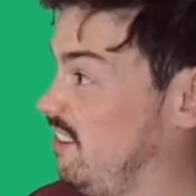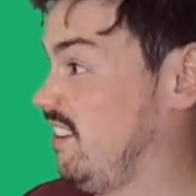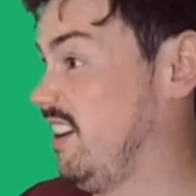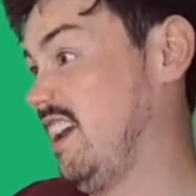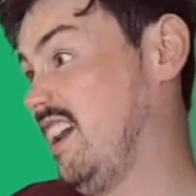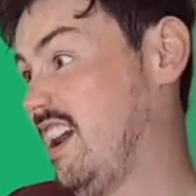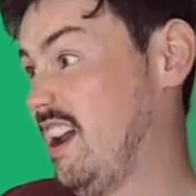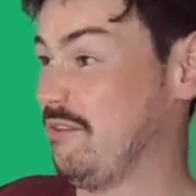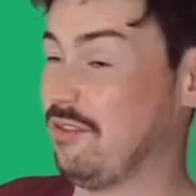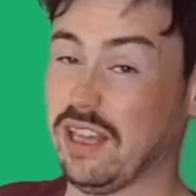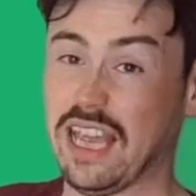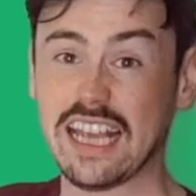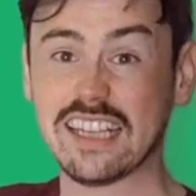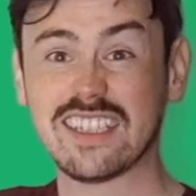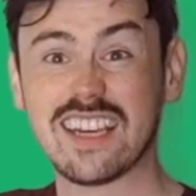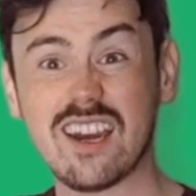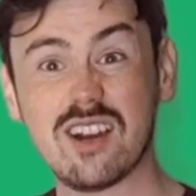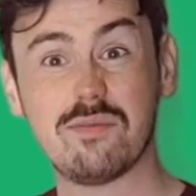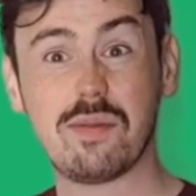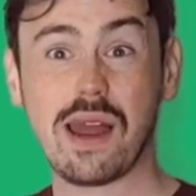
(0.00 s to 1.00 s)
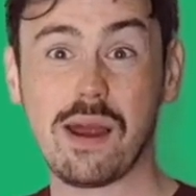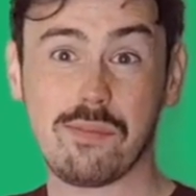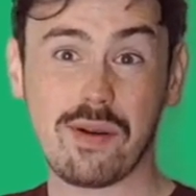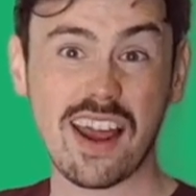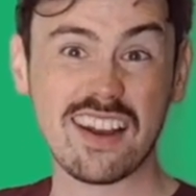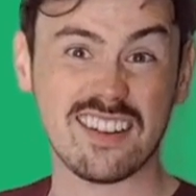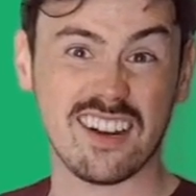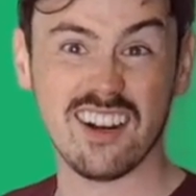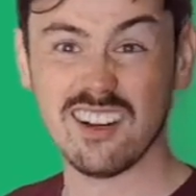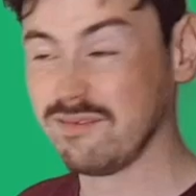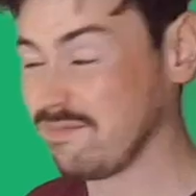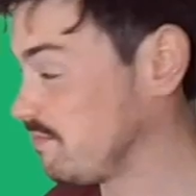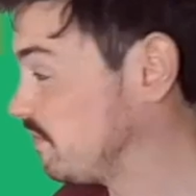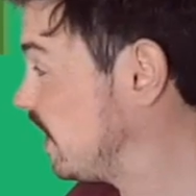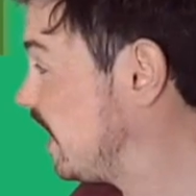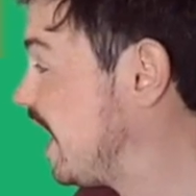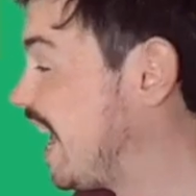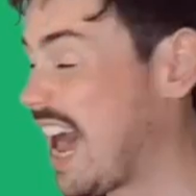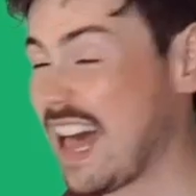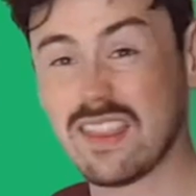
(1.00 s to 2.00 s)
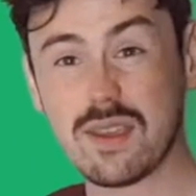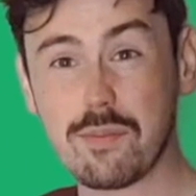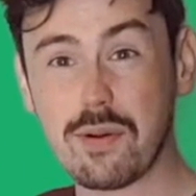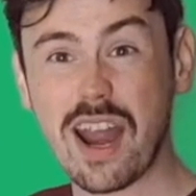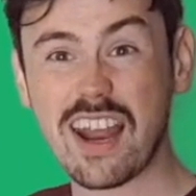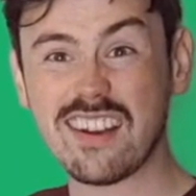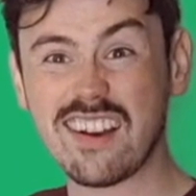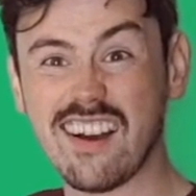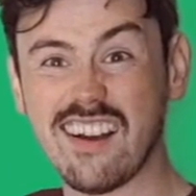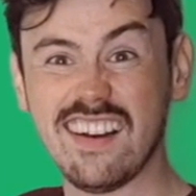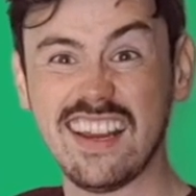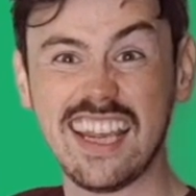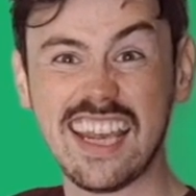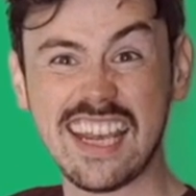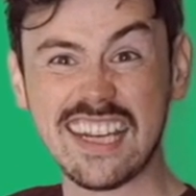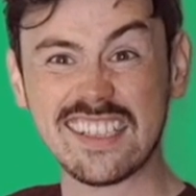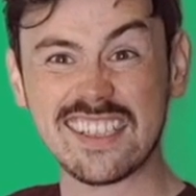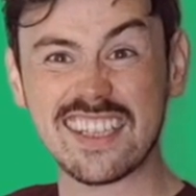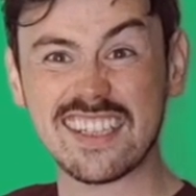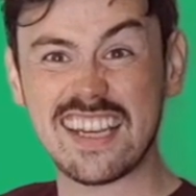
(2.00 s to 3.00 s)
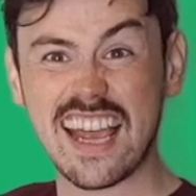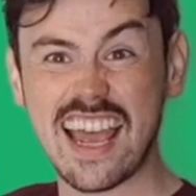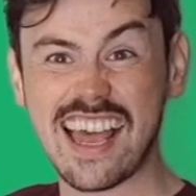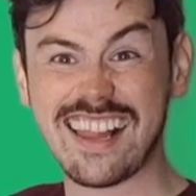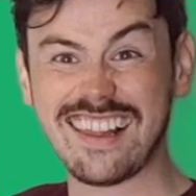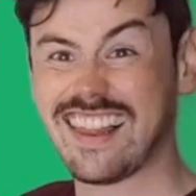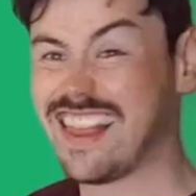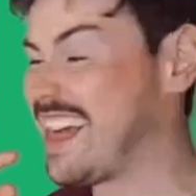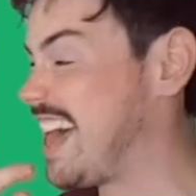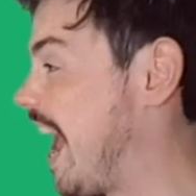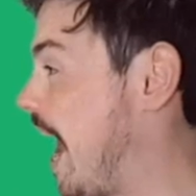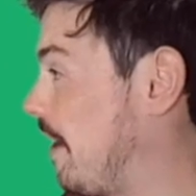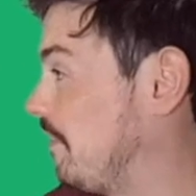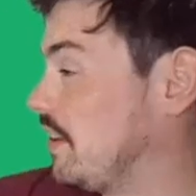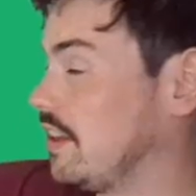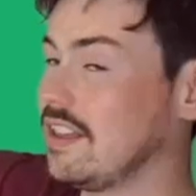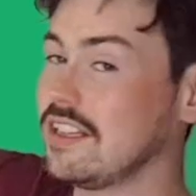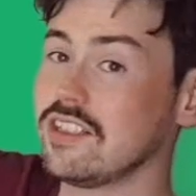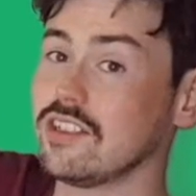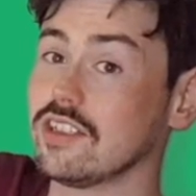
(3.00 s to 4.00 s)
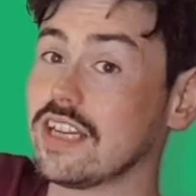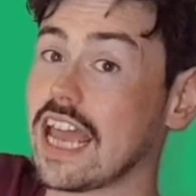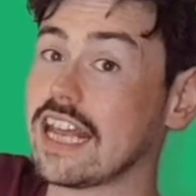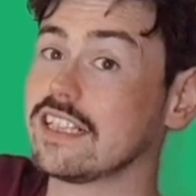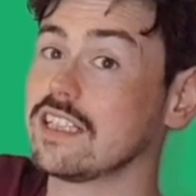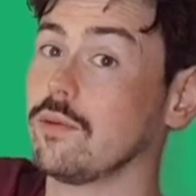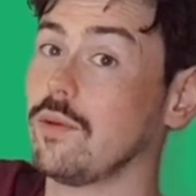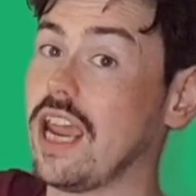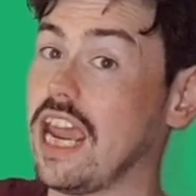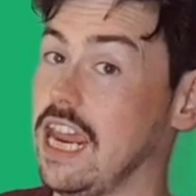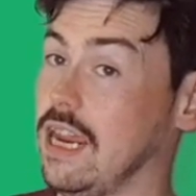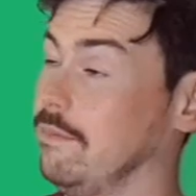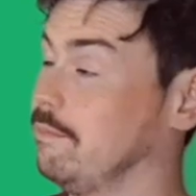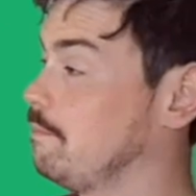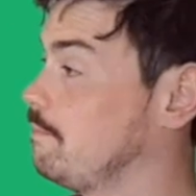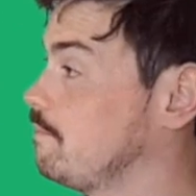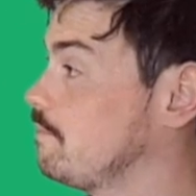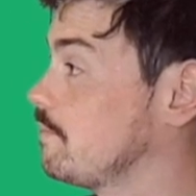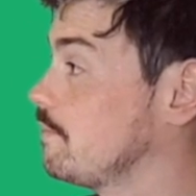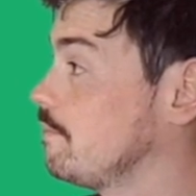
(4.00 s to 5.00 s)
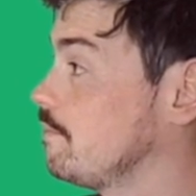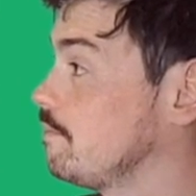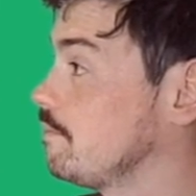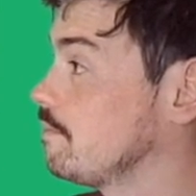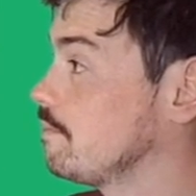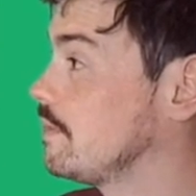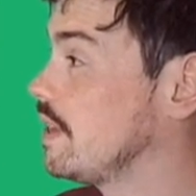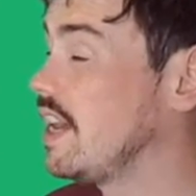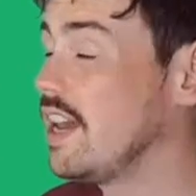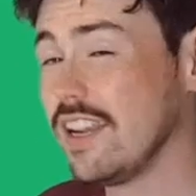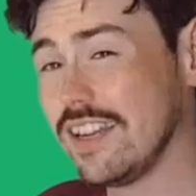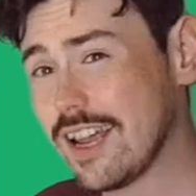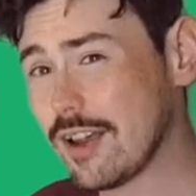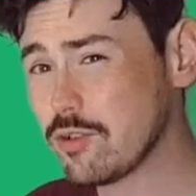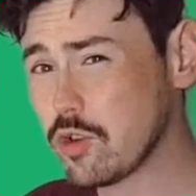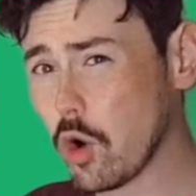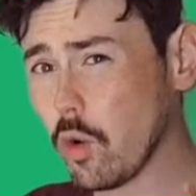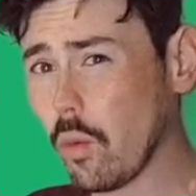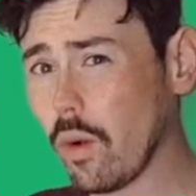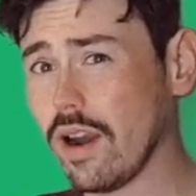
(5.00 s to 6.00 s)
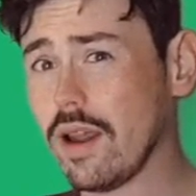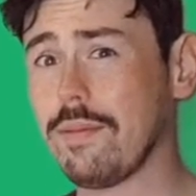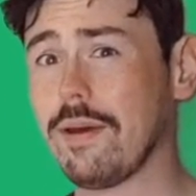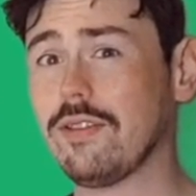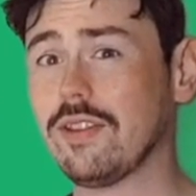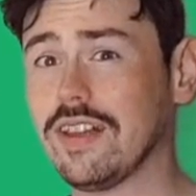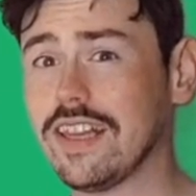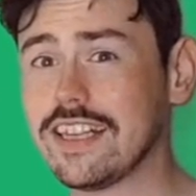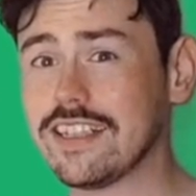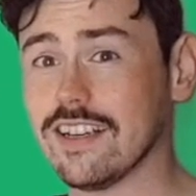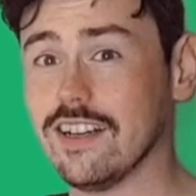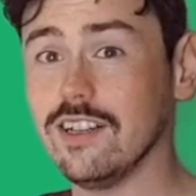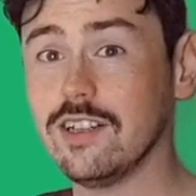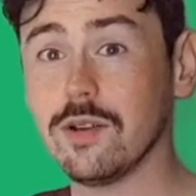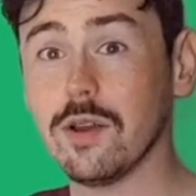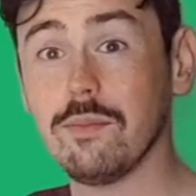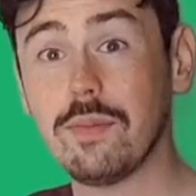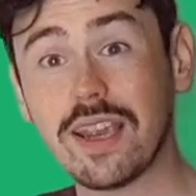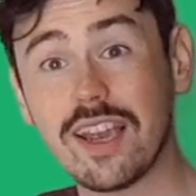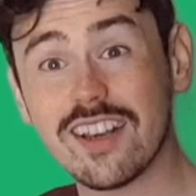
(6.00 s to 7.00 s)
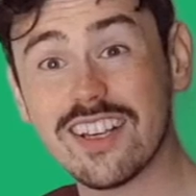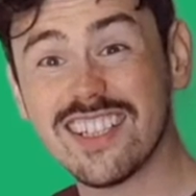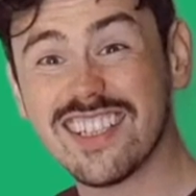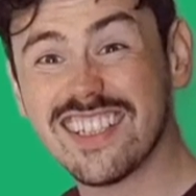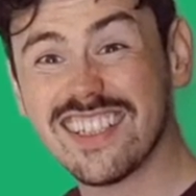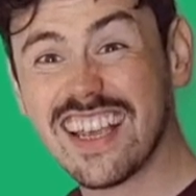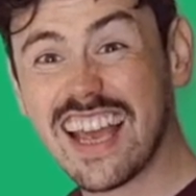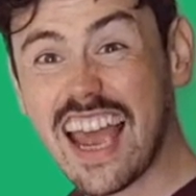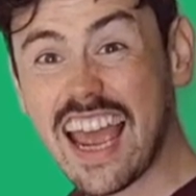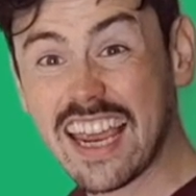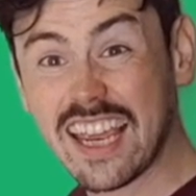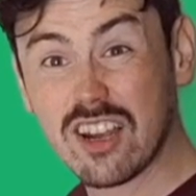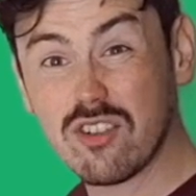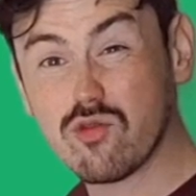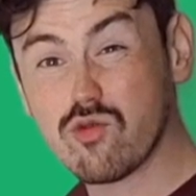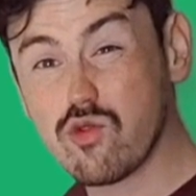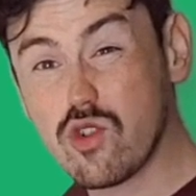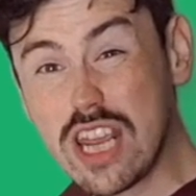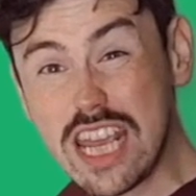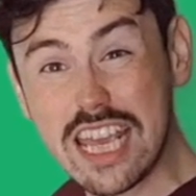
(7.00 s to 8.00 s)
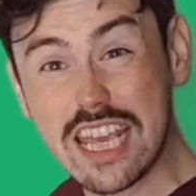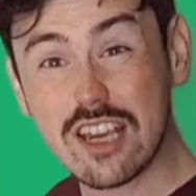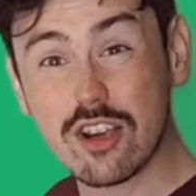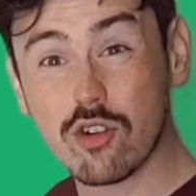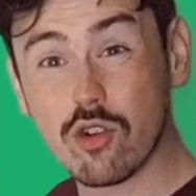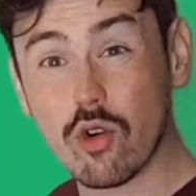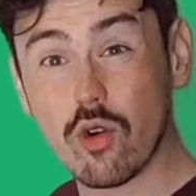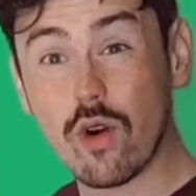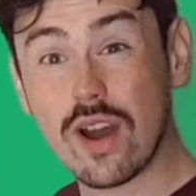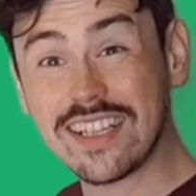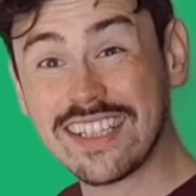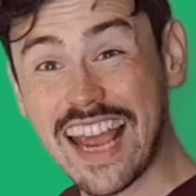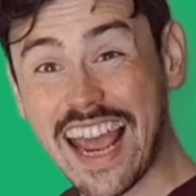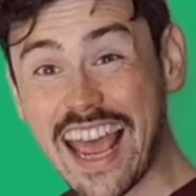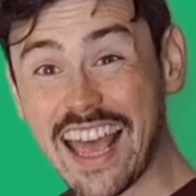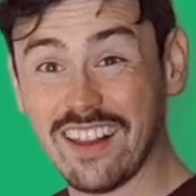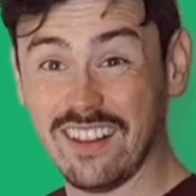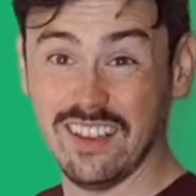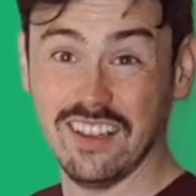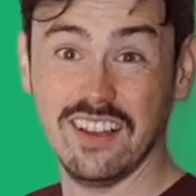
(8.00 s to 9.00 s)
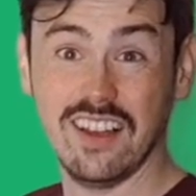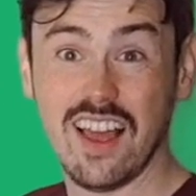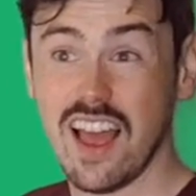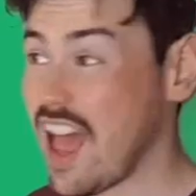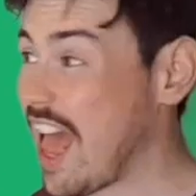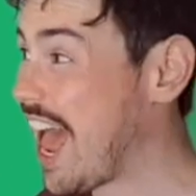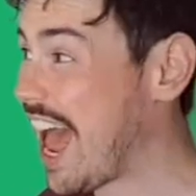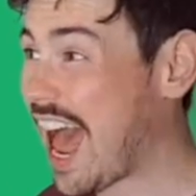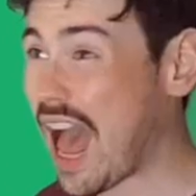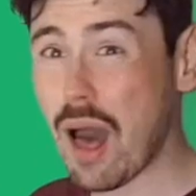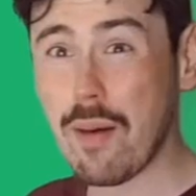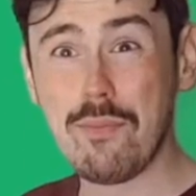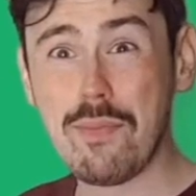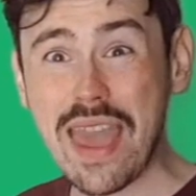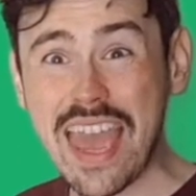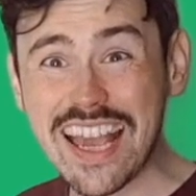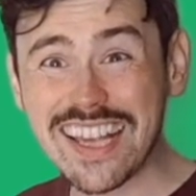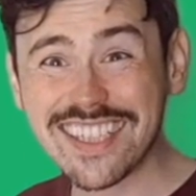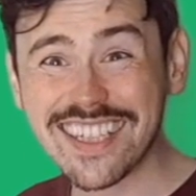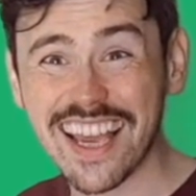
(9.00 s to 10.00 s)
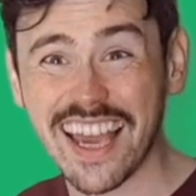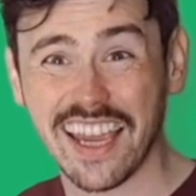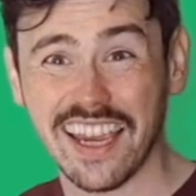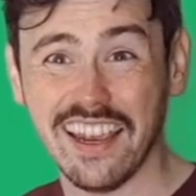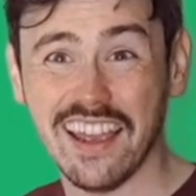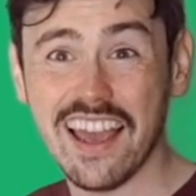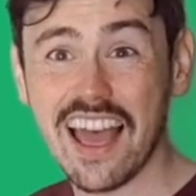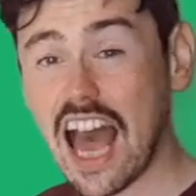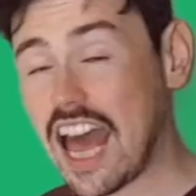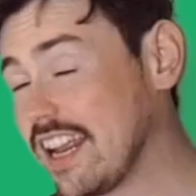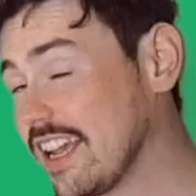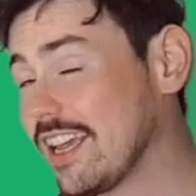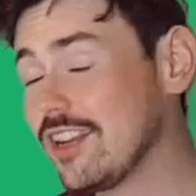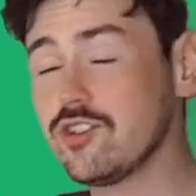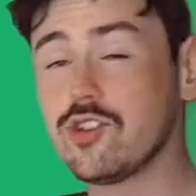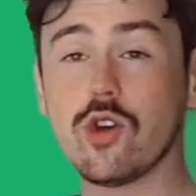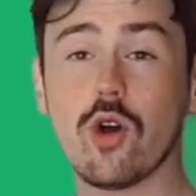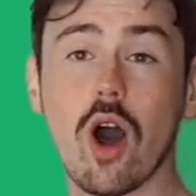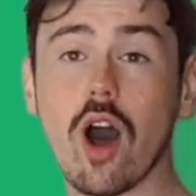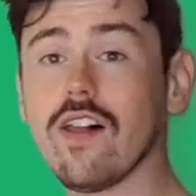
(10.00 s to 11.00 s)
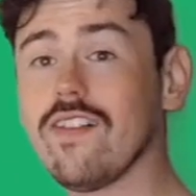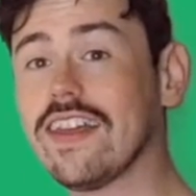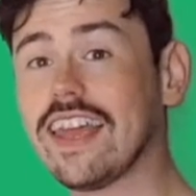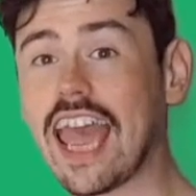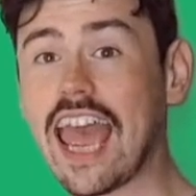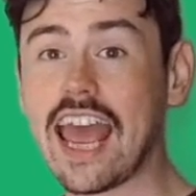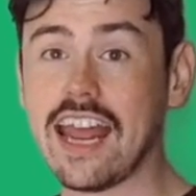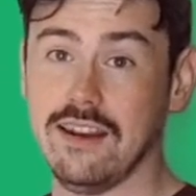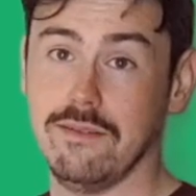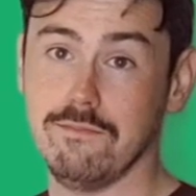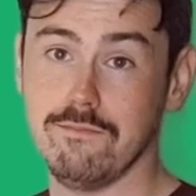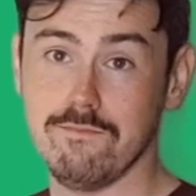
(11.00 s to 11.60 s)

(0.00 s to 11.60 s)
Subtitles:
if they get scared by a predator, and the predator eats the tail and the lizard gets away. Now don't worry about the lizard because it can regrow a tail. Amazing! And it can do it all again.